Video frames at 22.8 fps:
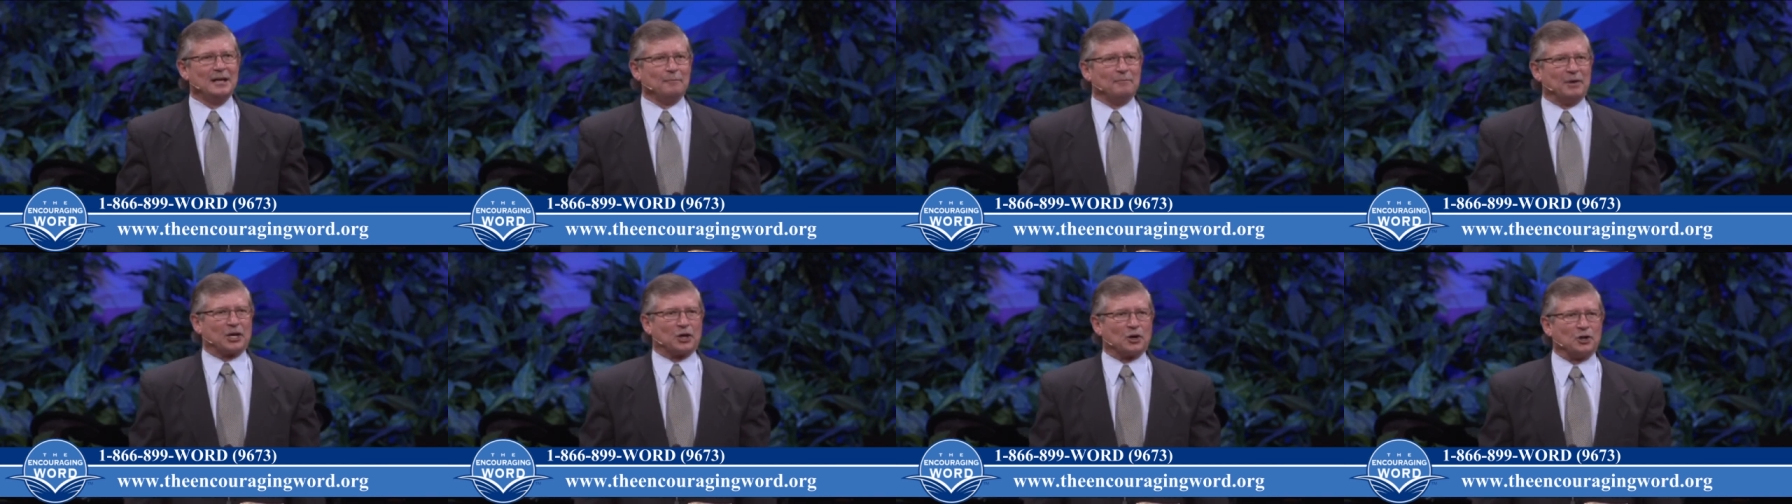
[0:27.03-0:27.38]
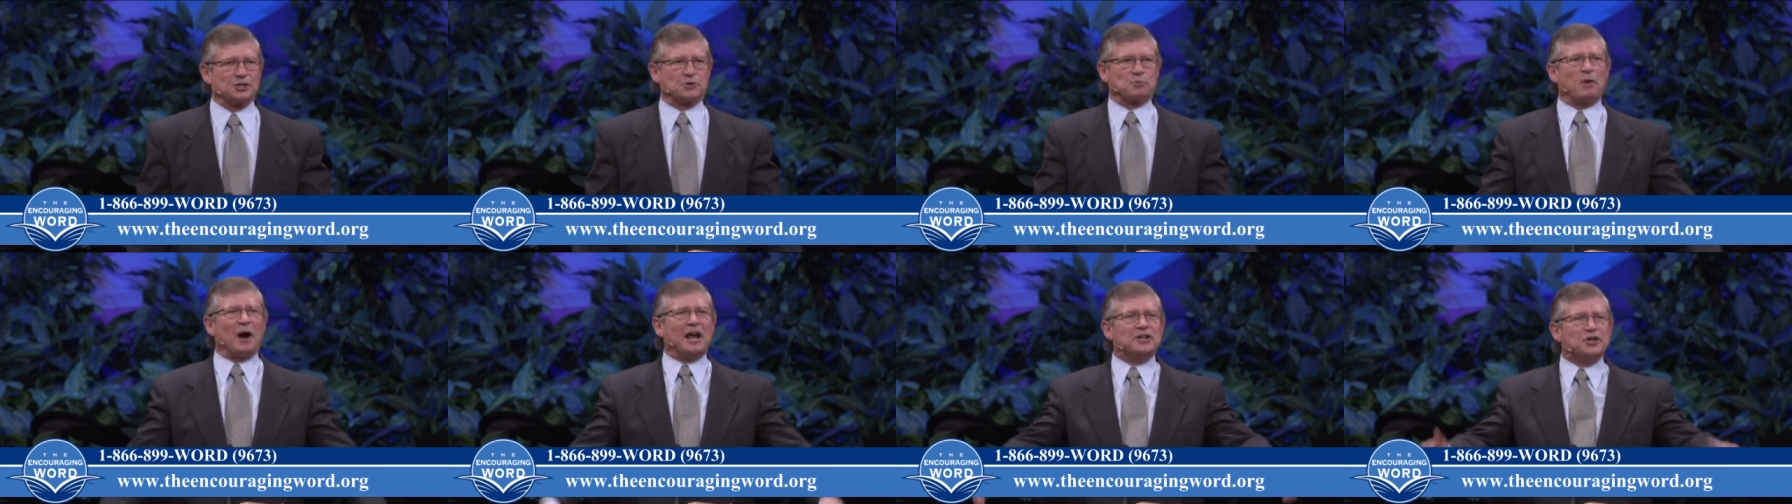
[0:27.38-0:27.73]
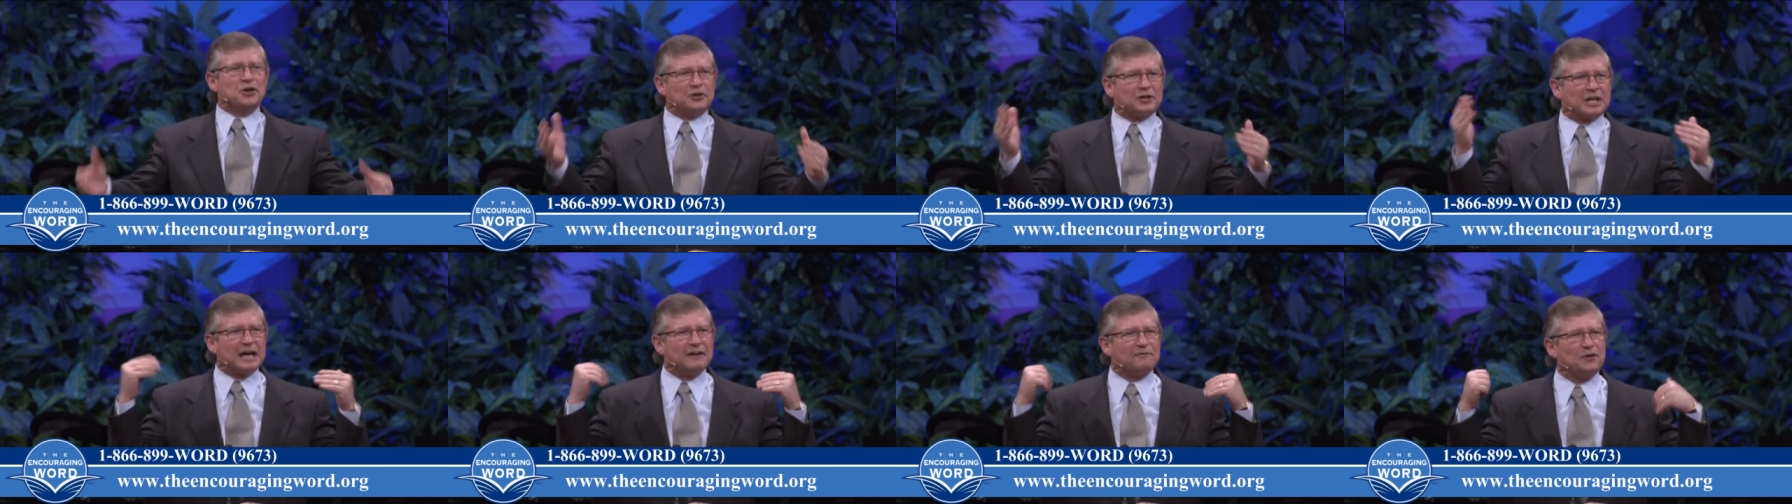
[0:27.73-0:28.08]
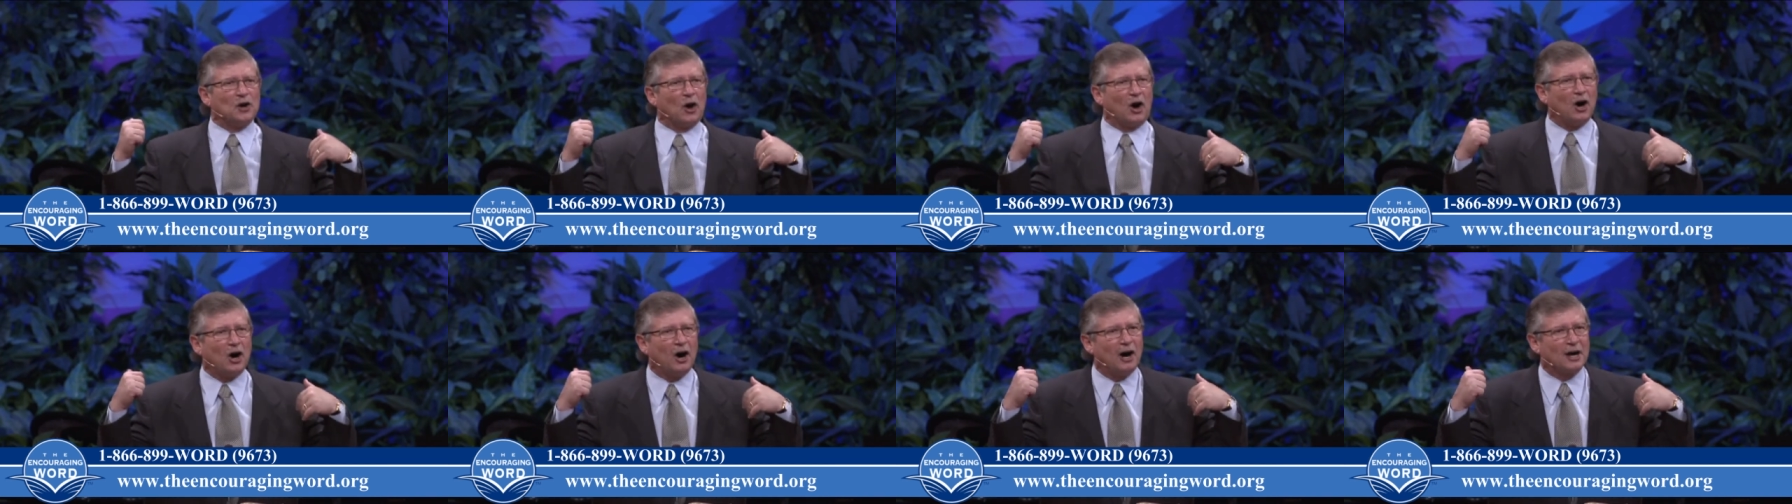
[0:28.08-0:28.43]
Because when you give
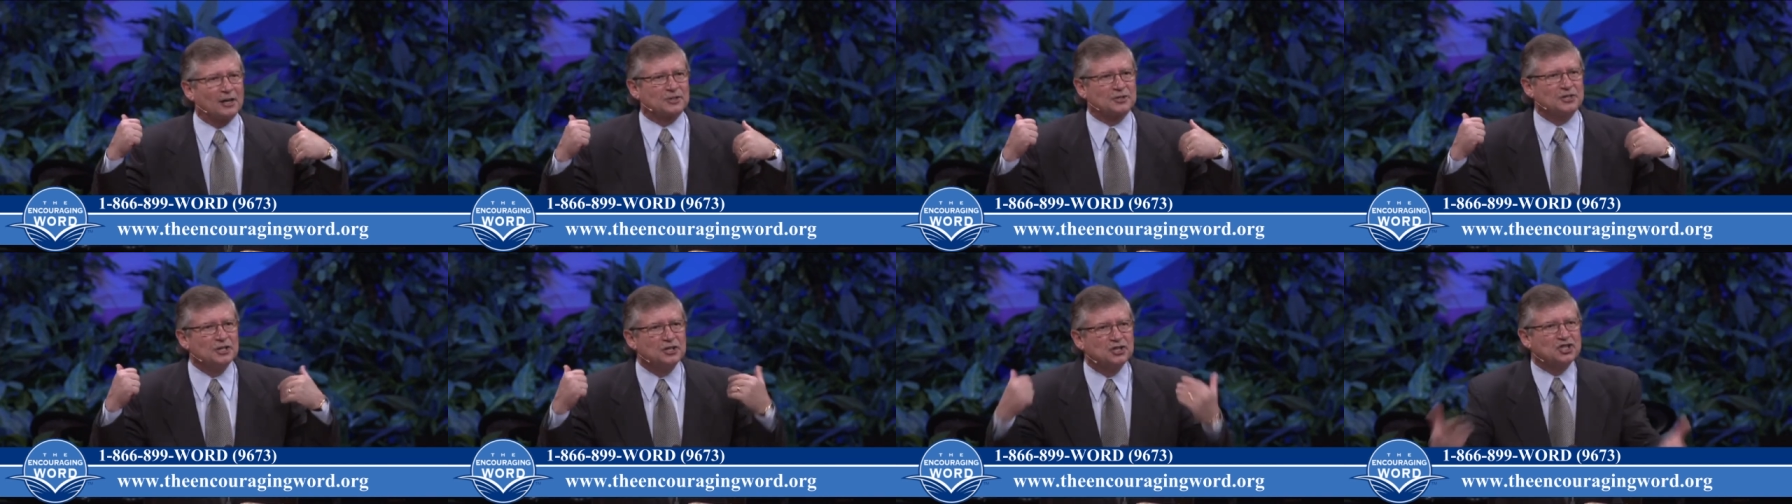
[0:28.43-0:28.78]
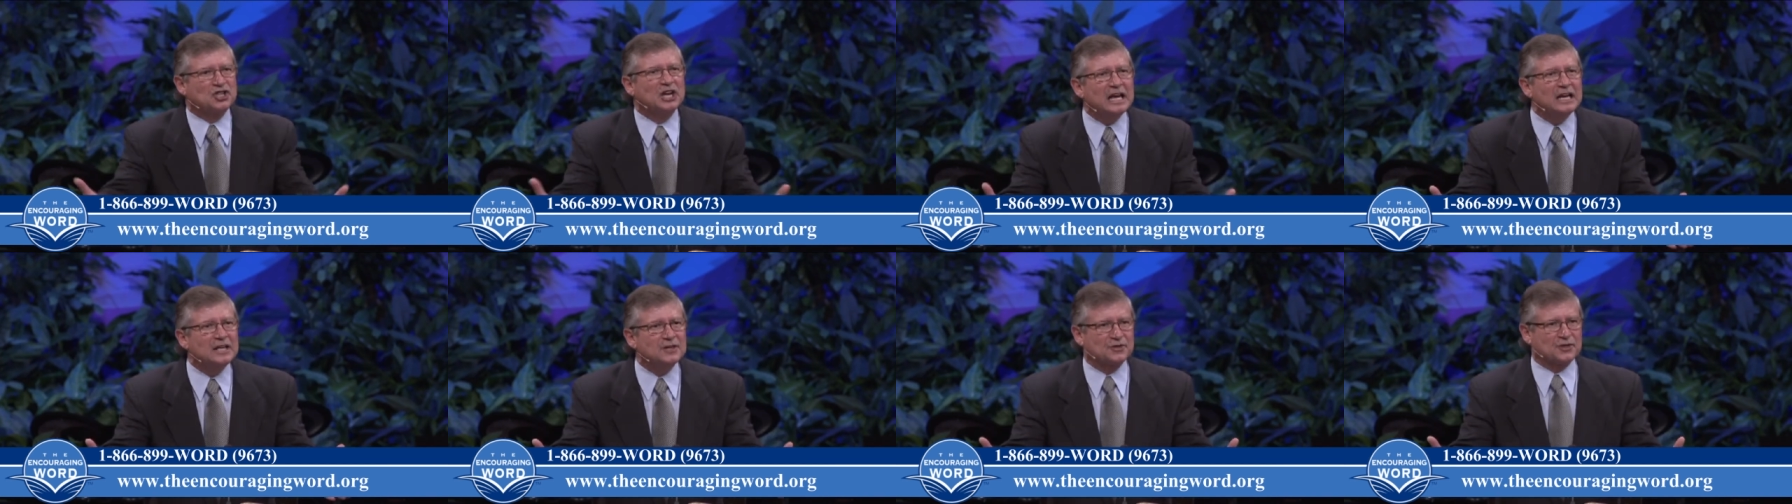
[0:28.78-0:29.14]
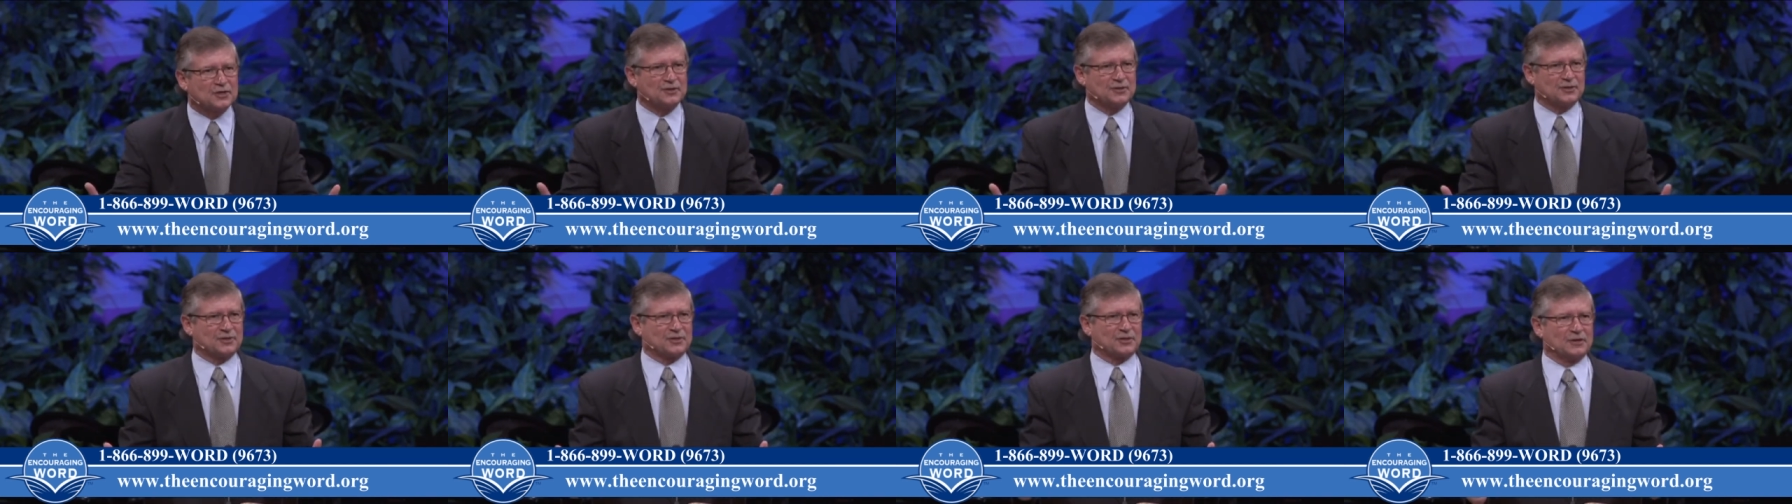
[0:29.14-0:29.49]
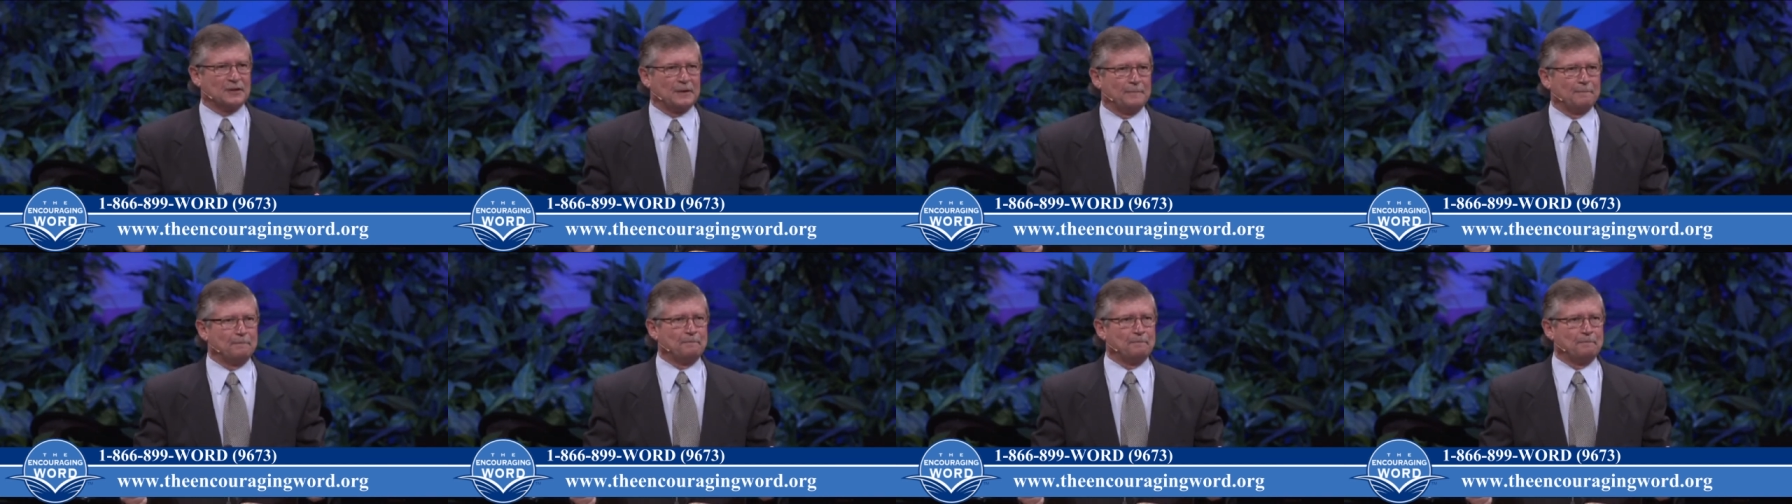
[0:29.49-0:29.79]
your heart to Jesus,